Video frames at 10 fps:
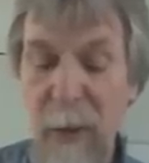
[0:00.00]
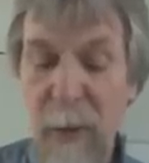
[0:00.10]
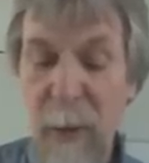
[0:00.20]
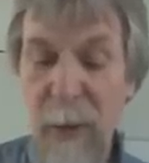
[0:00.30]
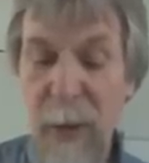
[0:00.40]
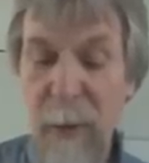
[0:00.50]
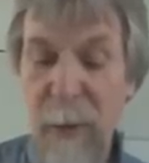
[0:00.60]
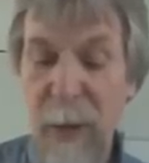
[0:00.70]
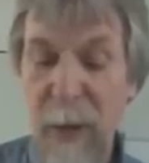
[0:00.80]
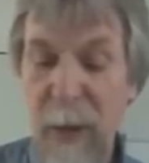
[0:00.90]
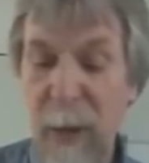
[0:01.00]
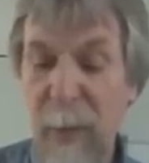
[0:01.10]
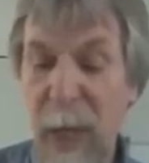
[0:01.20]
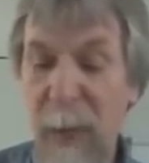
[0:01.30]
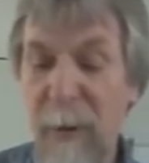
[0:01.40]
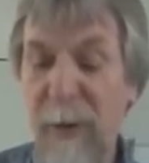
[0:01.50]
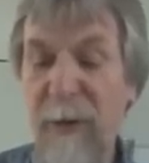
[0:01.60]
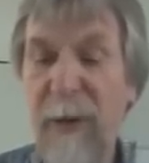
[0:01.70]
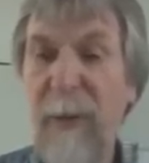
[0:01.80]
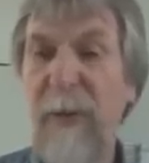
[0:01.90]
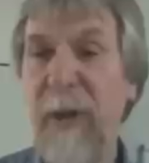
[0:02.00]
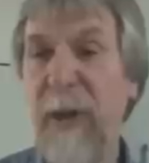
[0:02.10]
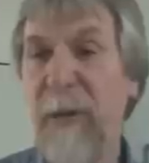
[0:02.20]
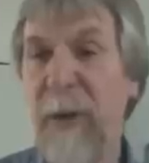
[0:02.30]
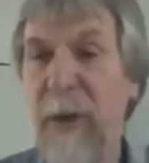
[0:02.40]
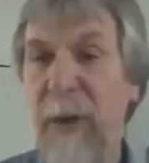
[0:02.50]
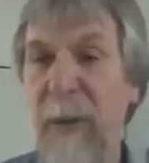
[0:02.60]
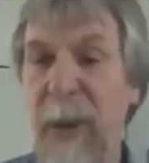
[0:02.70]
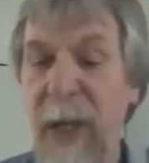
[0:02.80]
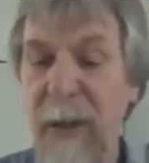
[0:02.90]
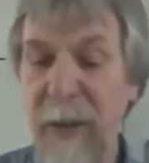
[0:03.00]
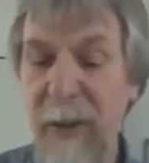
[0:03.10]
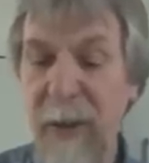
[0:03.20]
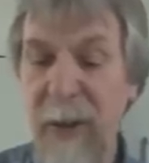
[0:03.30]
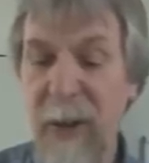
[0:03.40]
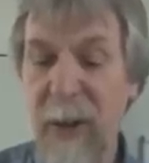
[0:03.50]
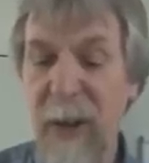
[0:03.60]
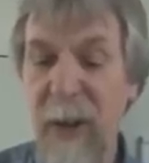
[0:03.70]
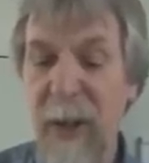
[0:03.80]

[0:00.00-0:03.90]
two different pipe systems there for the brakes in the car,